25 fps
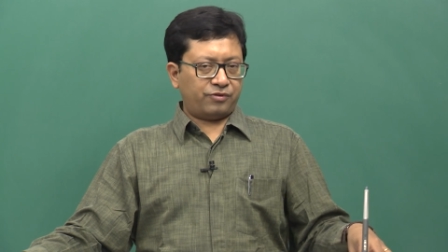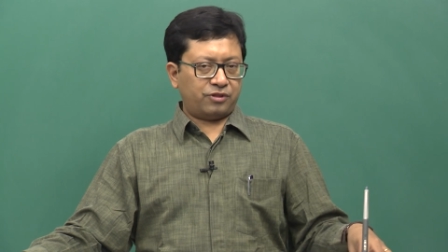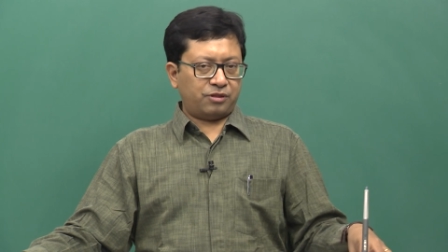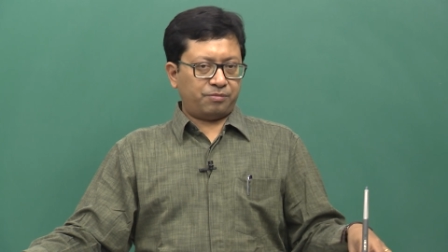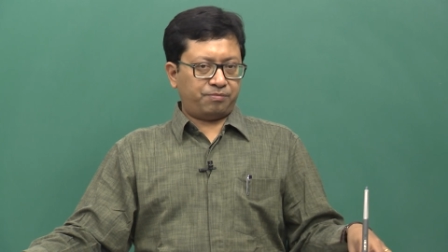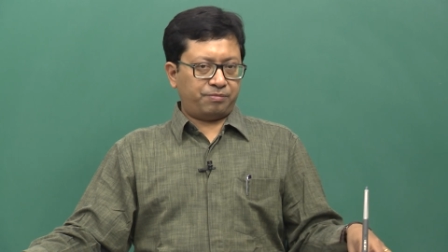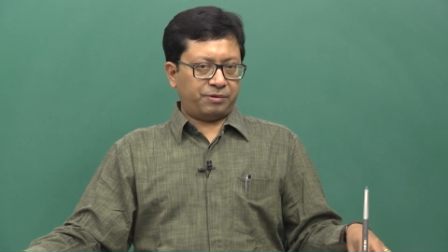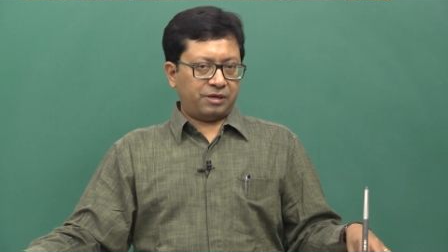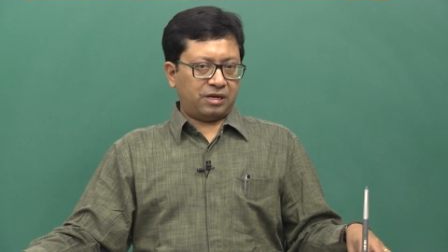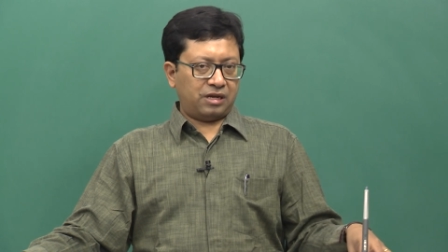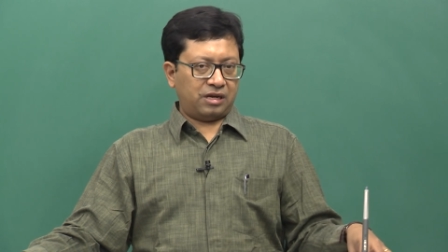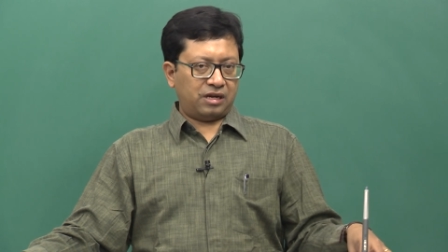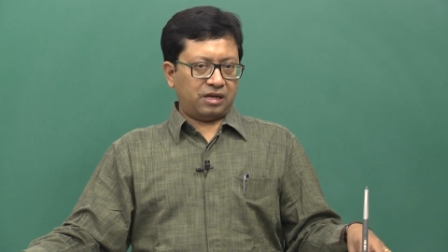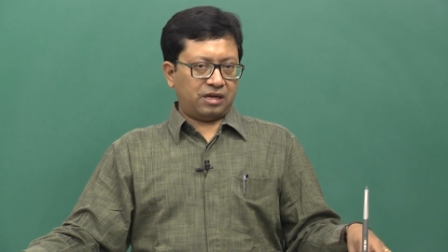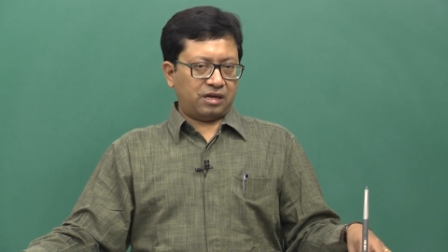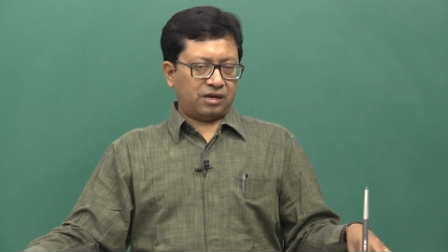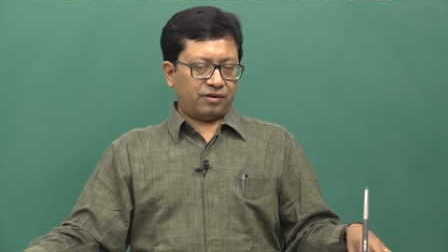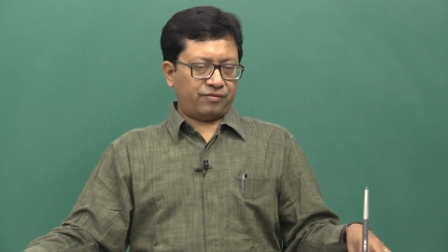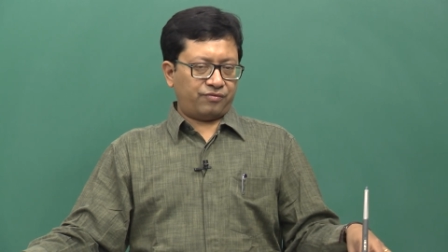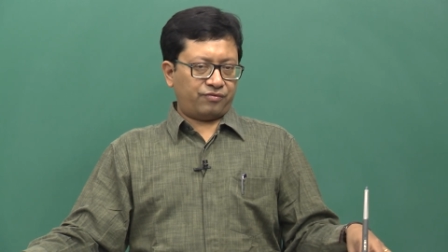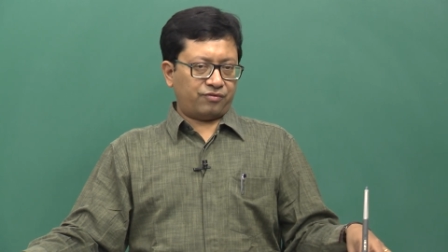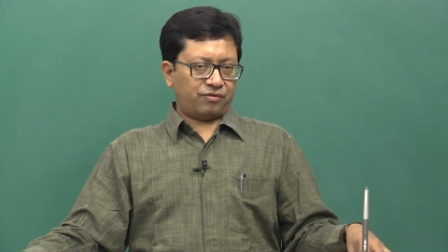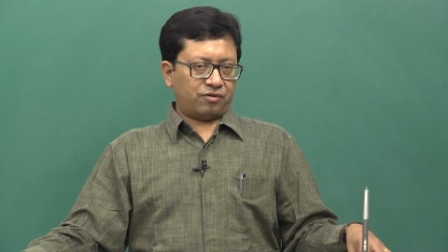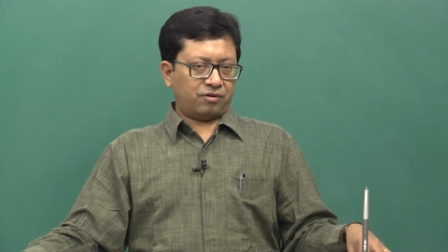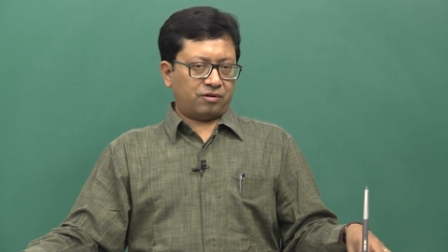or the
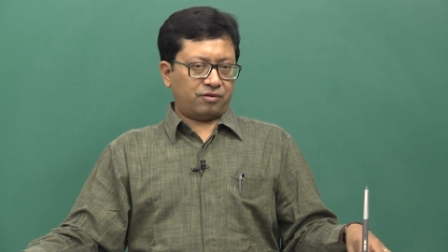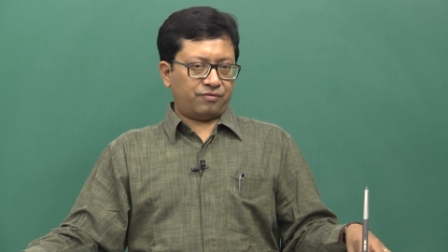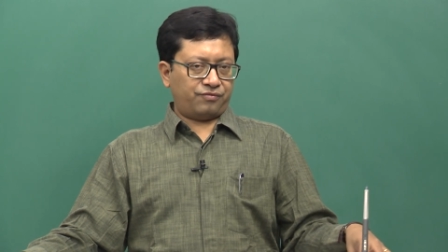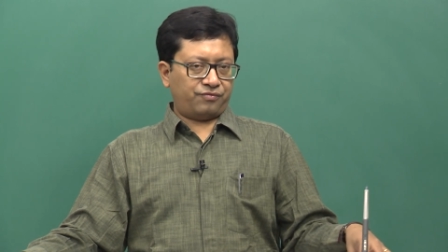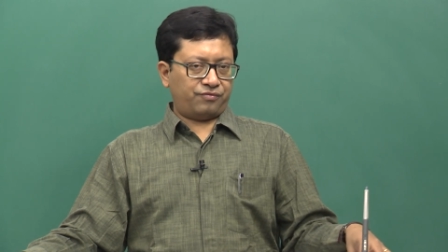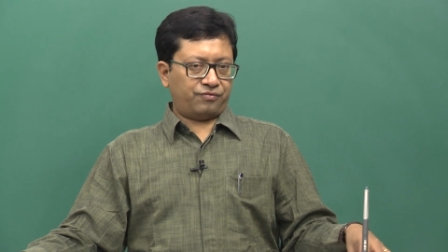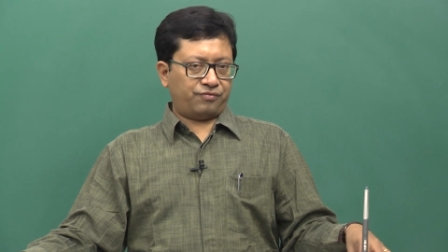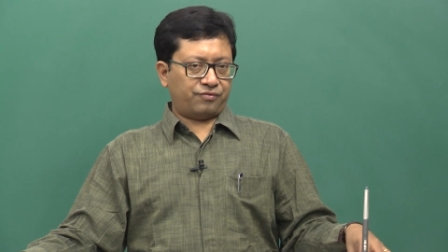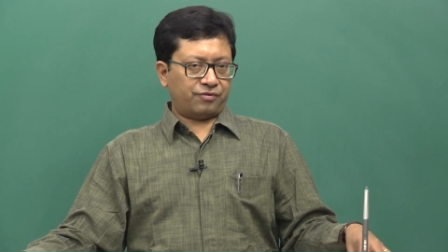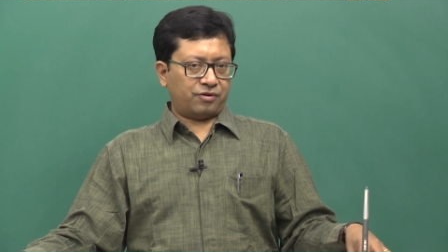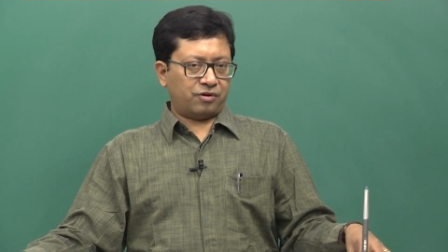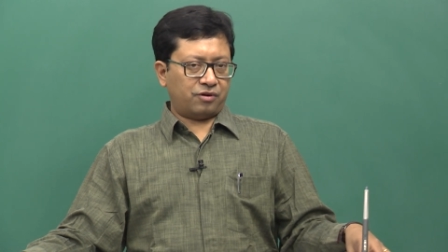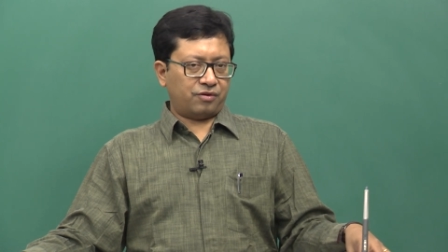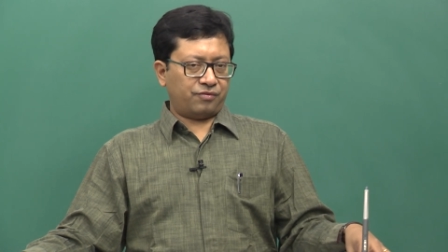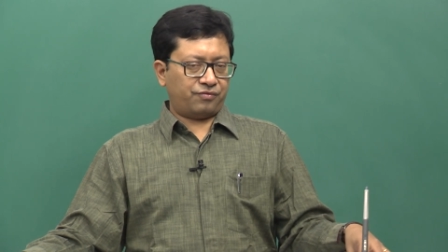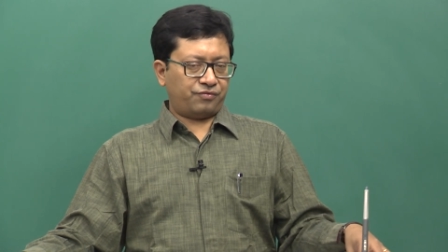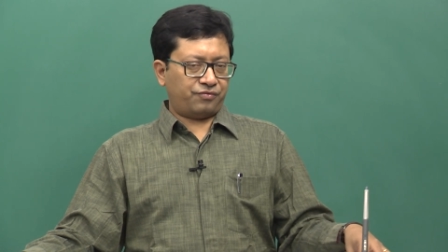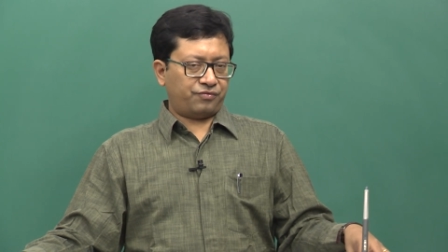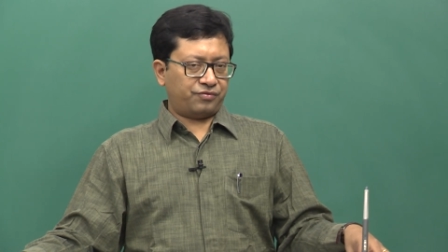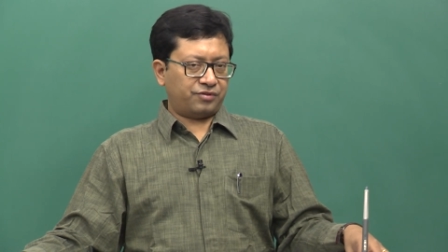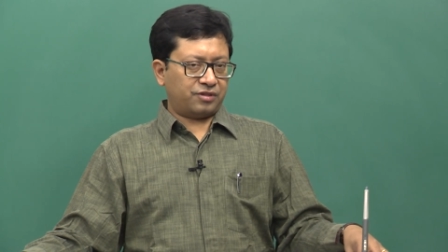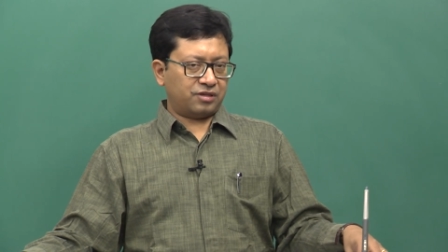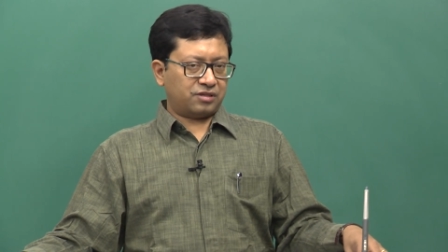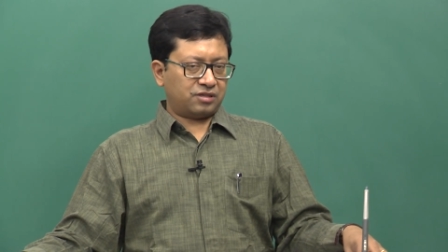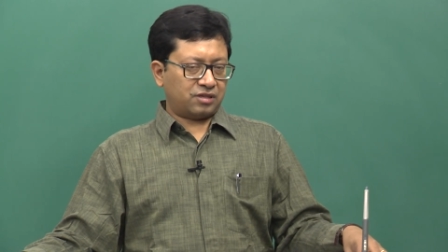PDF
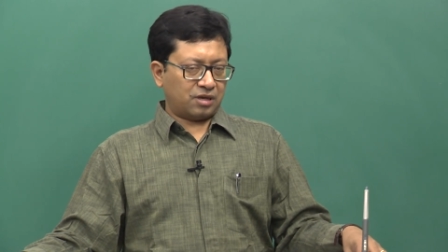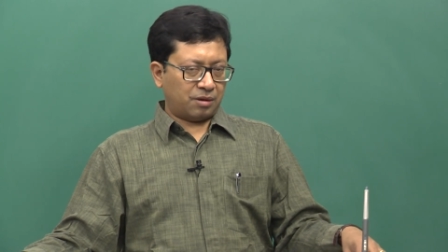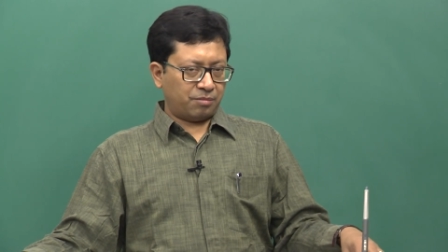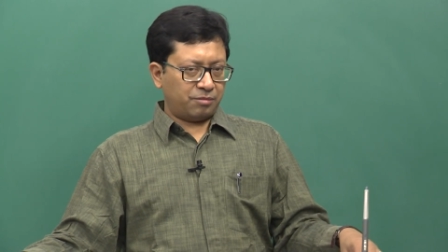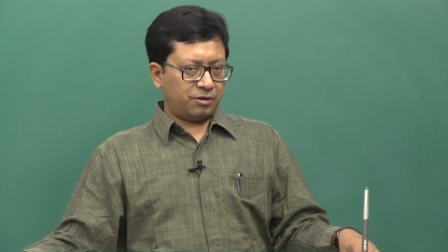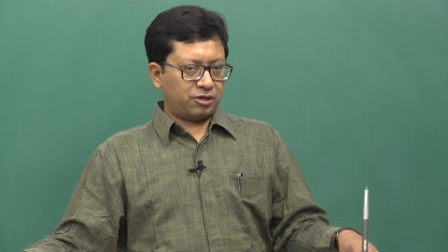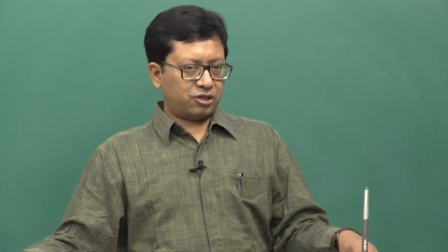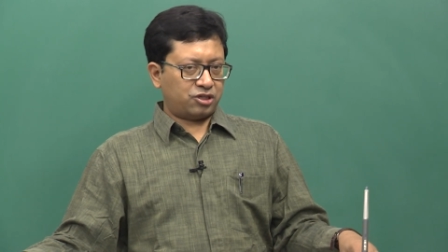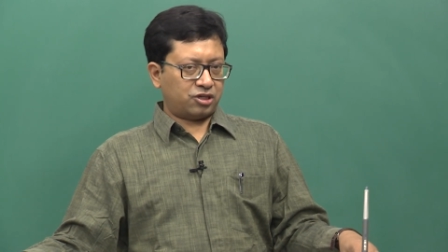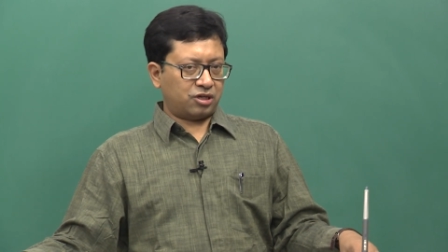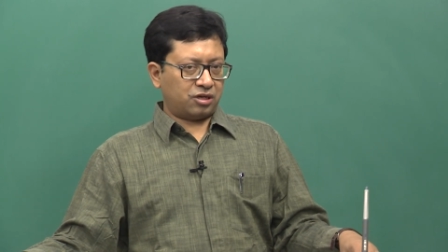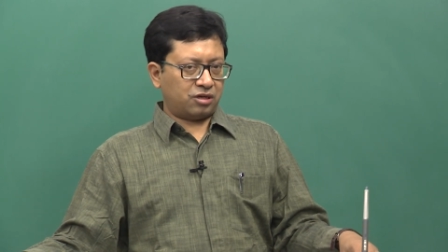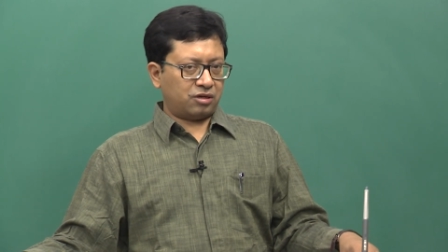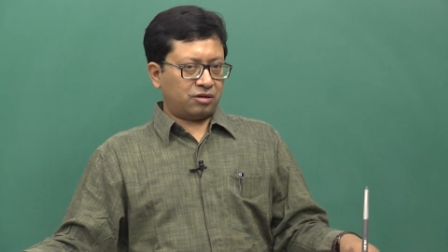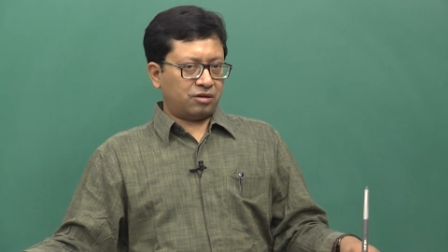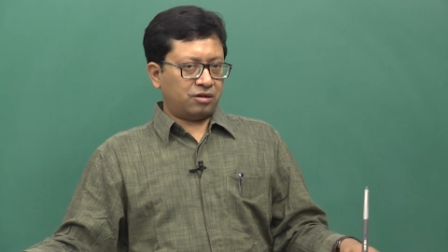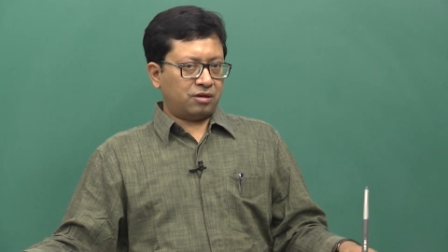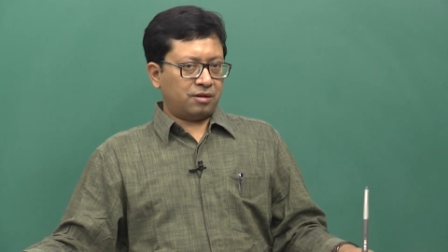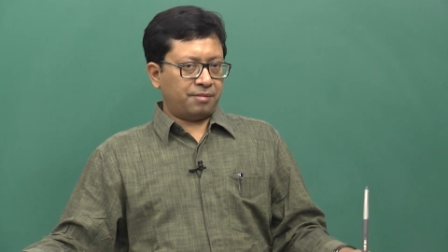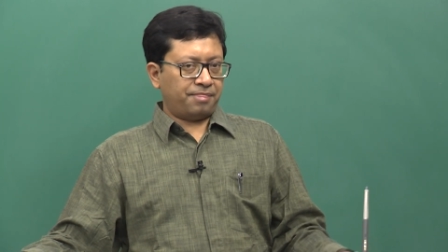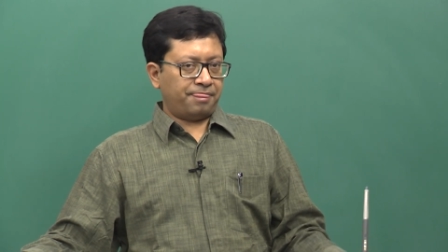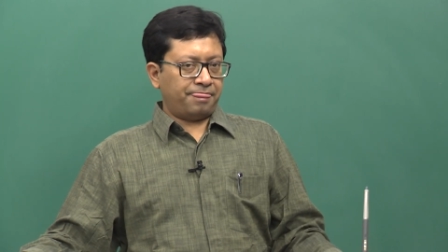of the summation